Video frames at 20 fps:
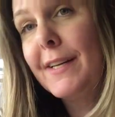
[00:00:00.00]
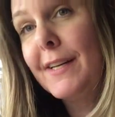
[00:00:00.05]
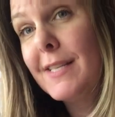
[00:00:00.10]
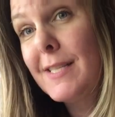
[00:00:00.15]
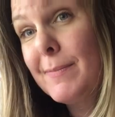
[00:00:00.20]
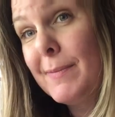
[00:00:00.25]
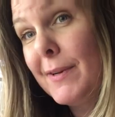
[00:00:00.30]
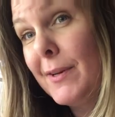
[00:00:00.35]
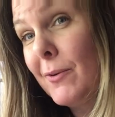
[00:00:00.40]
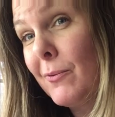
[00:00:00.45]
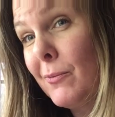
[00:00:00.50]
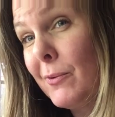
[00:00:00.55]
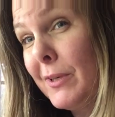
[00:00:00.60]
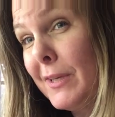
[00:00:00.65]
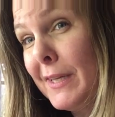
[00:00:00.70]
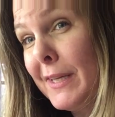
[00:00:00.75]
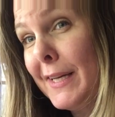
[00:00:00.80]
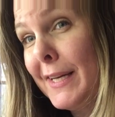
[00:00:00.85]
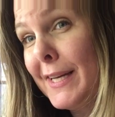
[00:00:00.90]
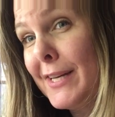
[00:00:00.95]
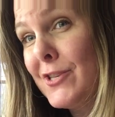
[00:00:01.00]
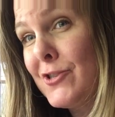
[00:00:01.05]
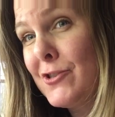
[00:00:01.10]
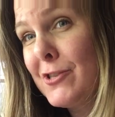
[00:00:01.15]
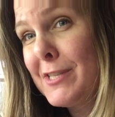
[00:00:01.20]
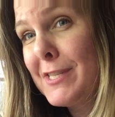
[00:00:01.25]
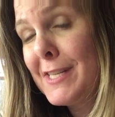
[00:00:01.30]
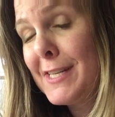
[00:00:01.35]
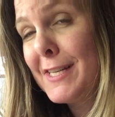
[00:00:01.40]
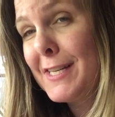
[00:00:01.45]
It's been a really
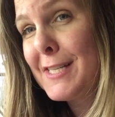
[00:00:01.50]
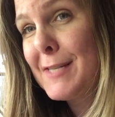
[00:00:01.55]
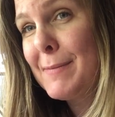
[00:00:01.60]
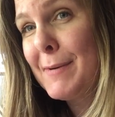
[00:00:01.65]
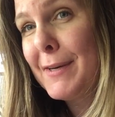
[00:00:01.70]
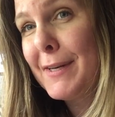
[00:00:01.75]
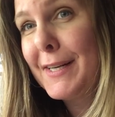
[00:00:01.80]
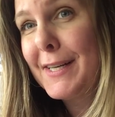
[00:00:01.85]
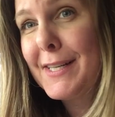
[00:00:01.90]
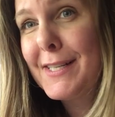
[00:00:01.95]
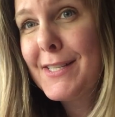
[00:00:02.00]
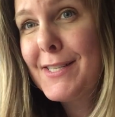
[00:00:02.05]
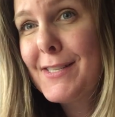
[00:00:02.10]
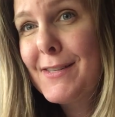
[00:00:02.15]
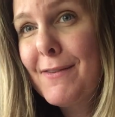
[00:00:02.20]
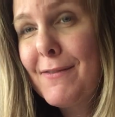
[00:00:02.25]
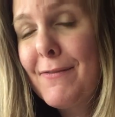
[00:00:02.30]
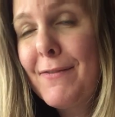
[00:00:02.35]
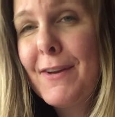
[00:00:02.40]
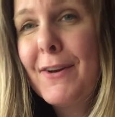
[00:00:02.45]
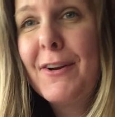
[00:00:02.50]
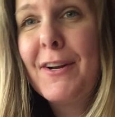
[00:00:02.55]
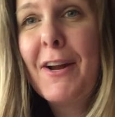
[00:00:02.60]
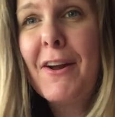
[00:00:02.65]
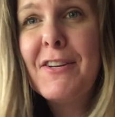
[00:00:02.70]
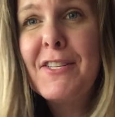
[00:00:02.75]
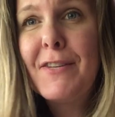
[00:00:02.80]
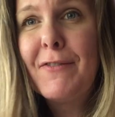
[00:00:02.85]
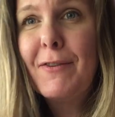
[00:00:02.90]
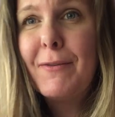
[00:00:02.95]
interesting experience figuring
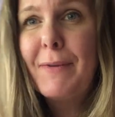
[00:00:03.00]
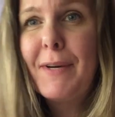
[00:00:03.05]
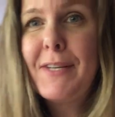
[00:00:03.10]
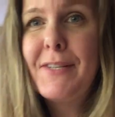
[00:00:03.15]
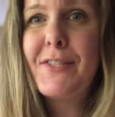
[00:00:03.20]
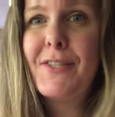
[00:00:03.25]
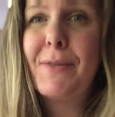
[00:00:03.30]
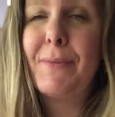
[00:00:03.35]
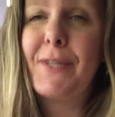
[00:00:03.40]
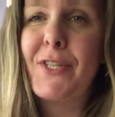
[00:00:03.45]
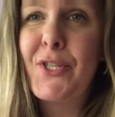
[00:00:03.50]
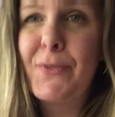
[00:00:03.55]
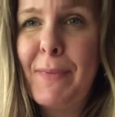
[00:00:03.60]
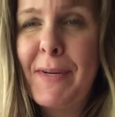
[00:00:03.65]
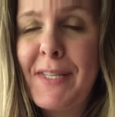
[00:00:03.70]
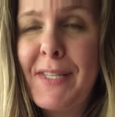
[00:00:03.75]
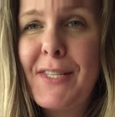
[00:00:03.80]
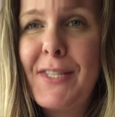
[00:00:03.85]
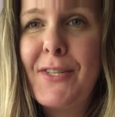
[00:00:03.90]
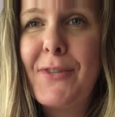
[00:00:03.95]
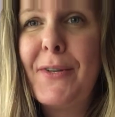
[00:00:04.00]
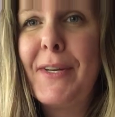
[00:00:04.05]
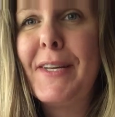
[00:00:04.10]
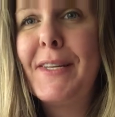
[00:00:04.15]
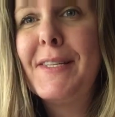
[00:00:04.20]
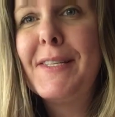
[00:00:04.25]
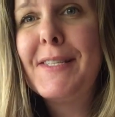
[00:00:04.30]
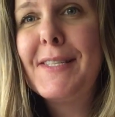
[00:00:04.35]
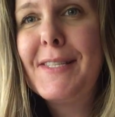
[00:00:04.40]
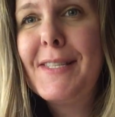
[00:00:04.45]
out different ways to reach my
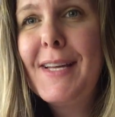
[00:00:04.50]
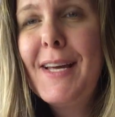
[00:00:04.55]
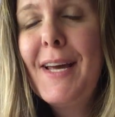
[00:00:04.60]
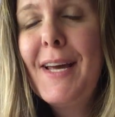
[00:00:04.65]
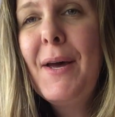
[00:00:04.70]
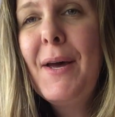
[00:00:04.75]
students.